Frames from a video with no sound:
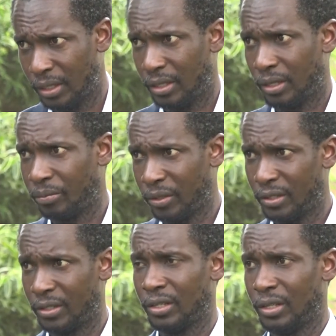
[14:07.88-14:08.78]
That
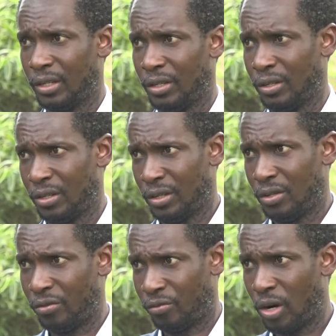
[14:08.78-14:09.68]
means
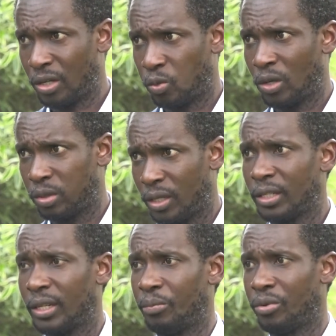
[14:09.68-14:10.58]
you've worked,
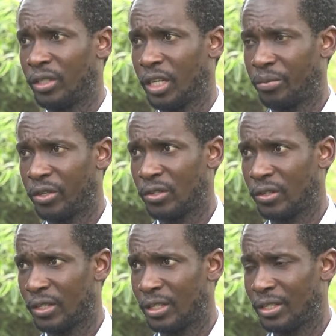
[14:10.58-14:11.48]
built up
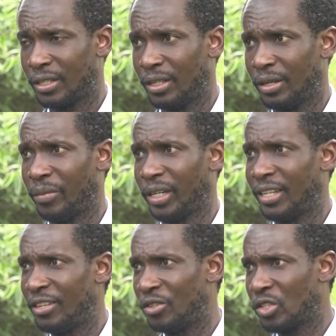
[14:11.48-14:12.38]
resources, but
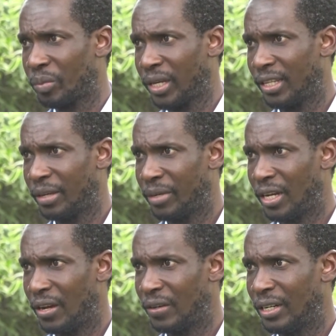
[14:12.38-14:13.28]
then you spend them
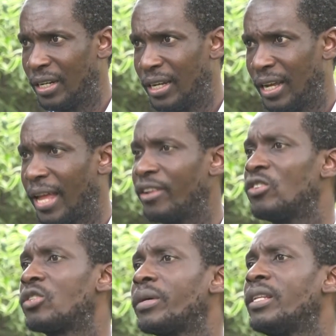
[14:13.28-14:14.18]
down and you
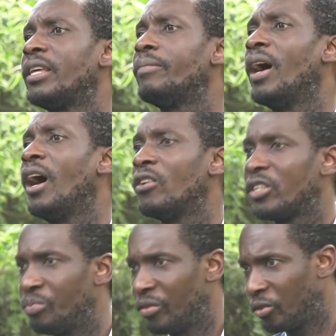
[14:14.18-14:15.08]
spend them out
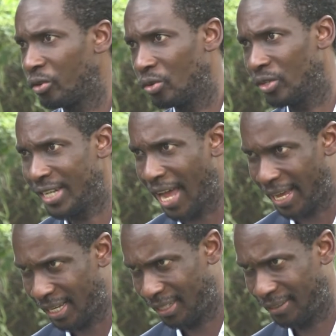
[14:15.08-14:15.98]
before you
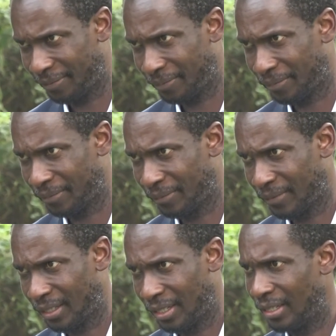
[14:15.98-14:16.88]
die.
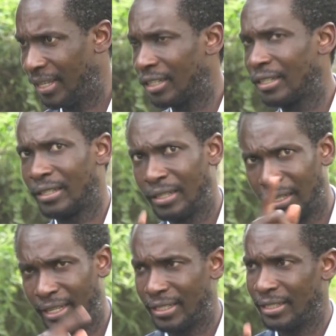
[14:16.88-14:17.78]
That
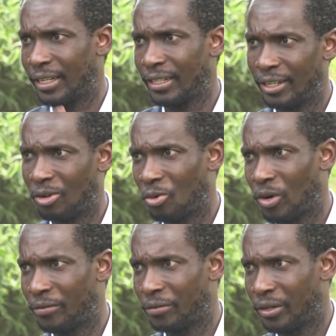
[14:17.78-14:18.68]
there's a technical
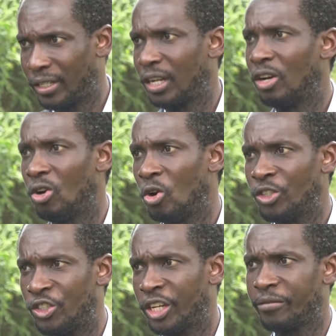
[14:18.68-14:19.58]
word for it,
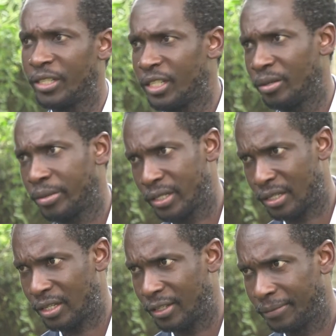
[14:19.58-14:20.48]
longevity risk.